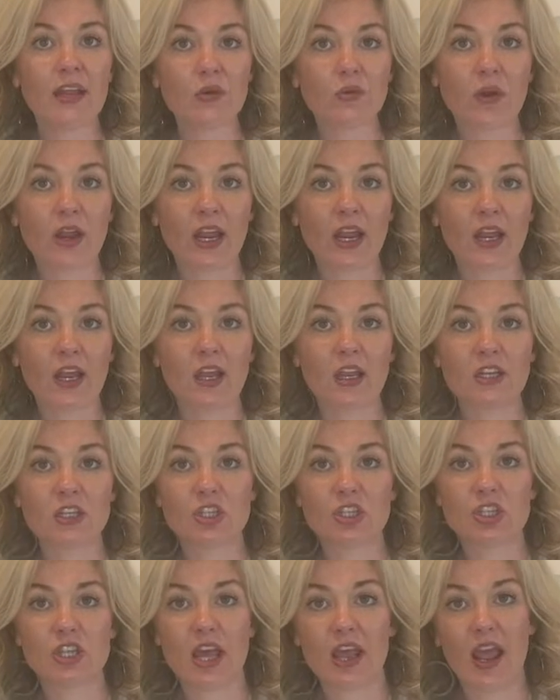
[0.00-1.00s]

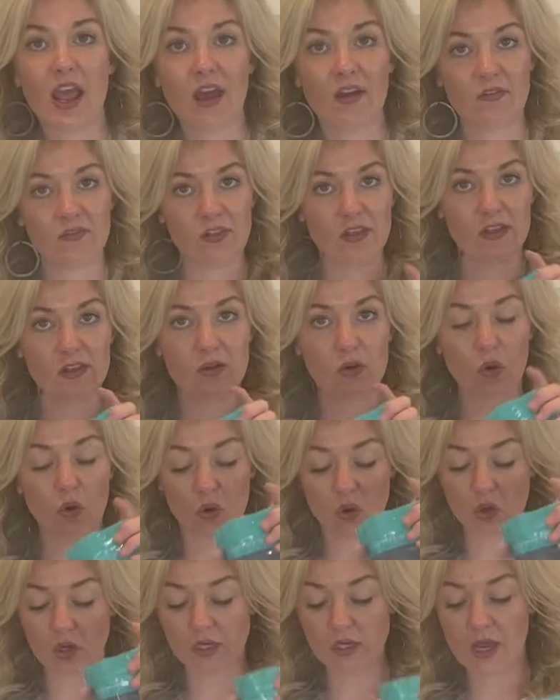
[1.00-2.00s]
Ranch. They have the
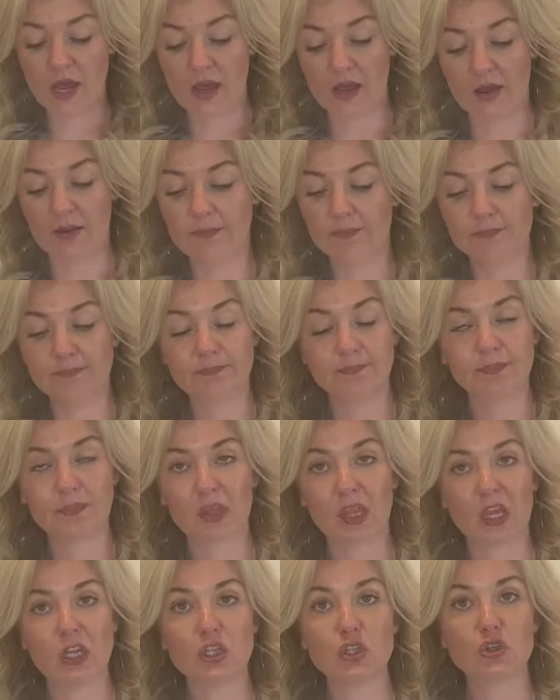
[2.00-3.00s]
little
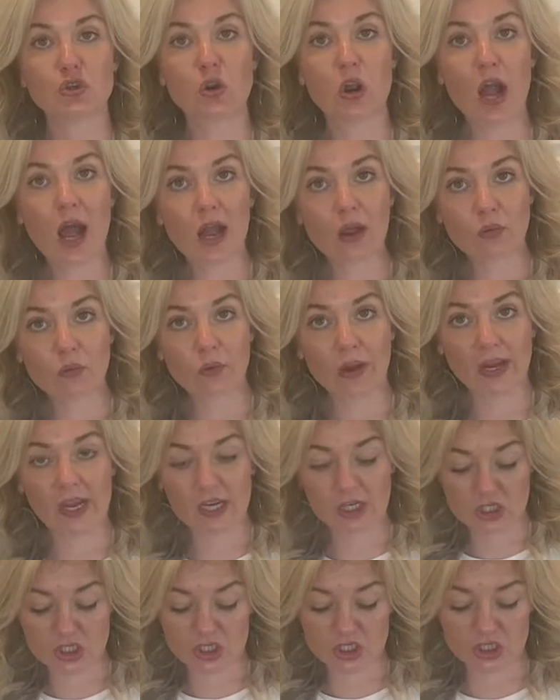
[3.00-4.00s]
dry
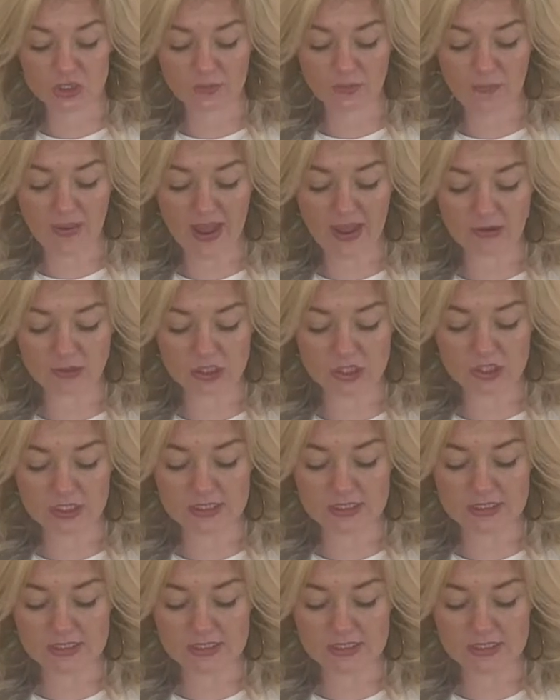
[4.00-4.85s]
ranch pouches.